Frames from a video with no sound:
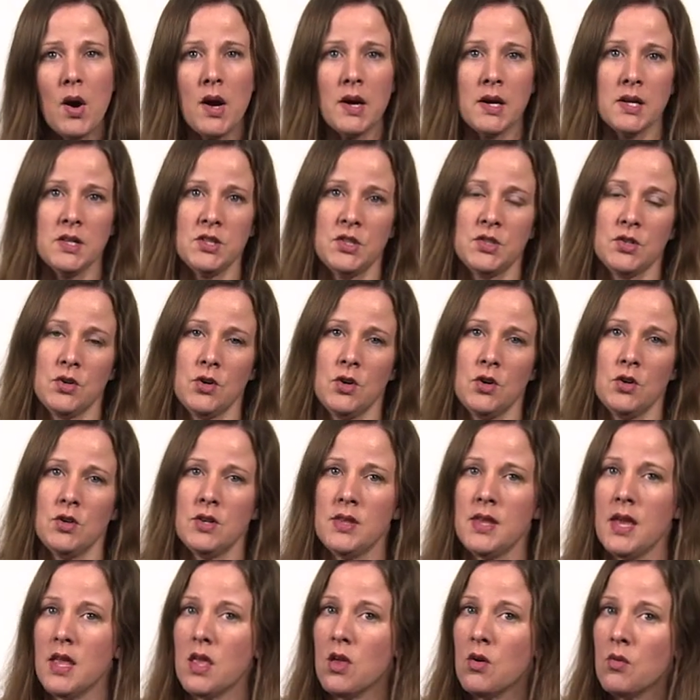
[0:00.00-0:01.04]
are concerned
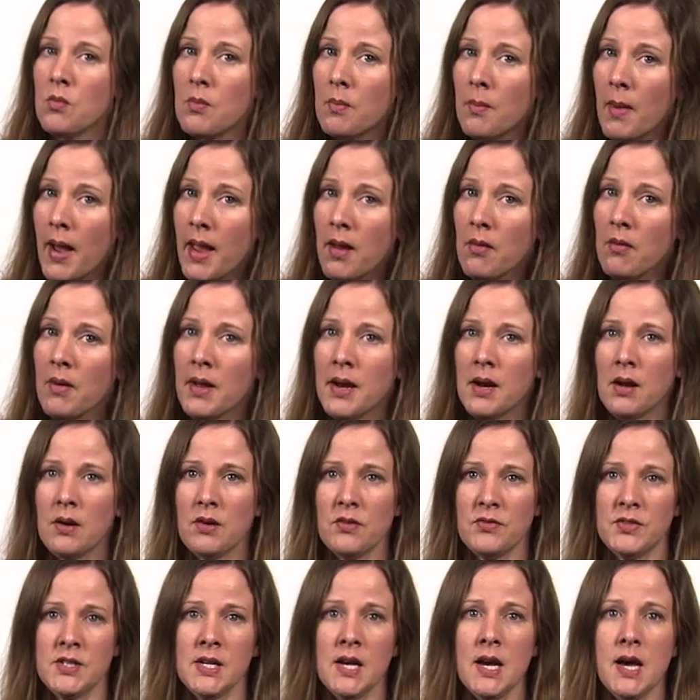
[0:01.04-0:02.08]
that you might run out
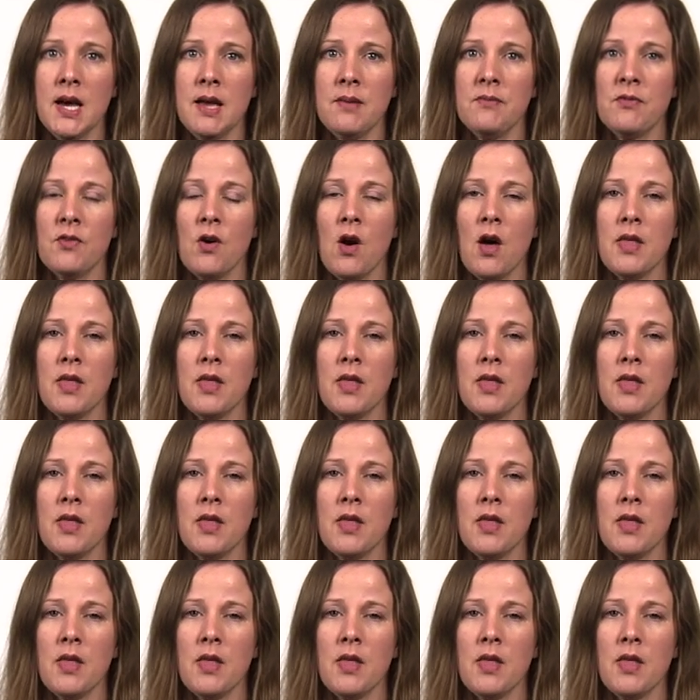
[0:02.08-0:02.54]
of time for